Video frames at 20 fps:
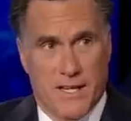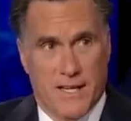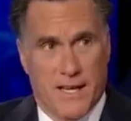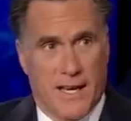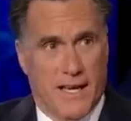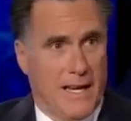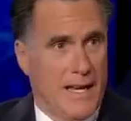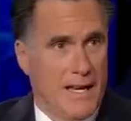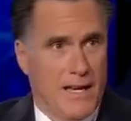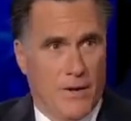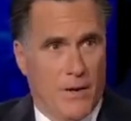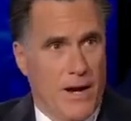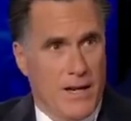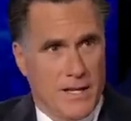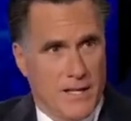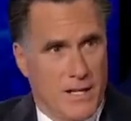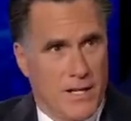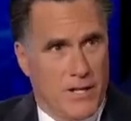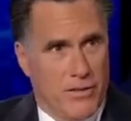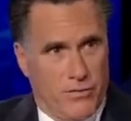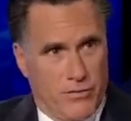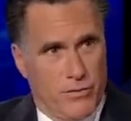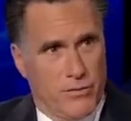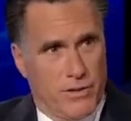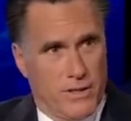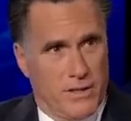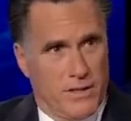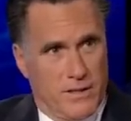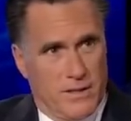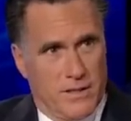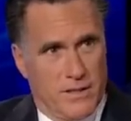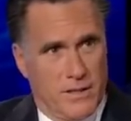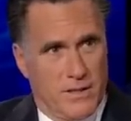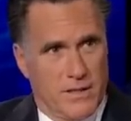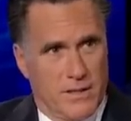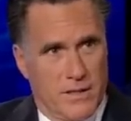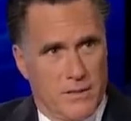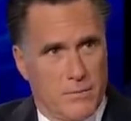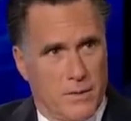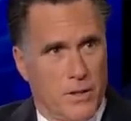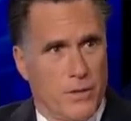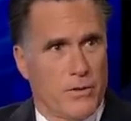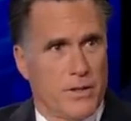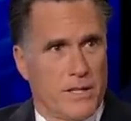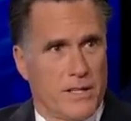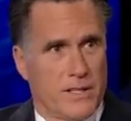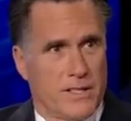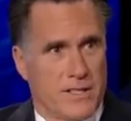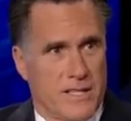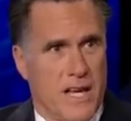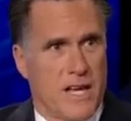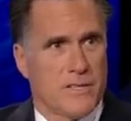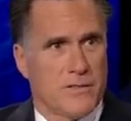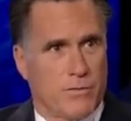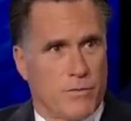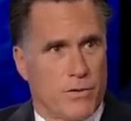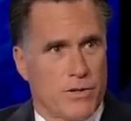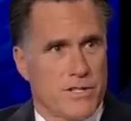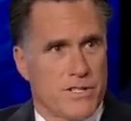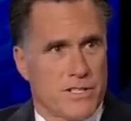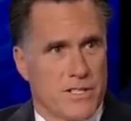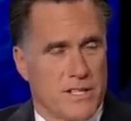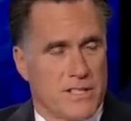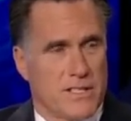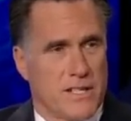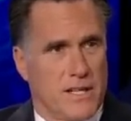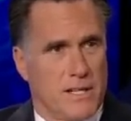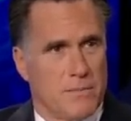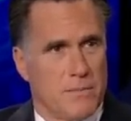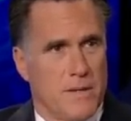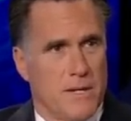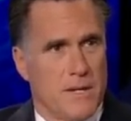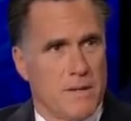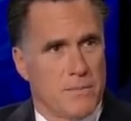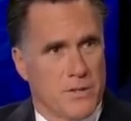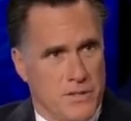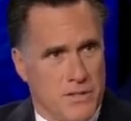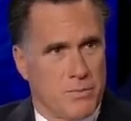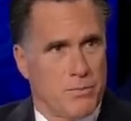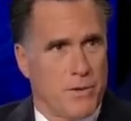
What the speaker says: And I can cut through the baloney in the task force and just tell them, Mr.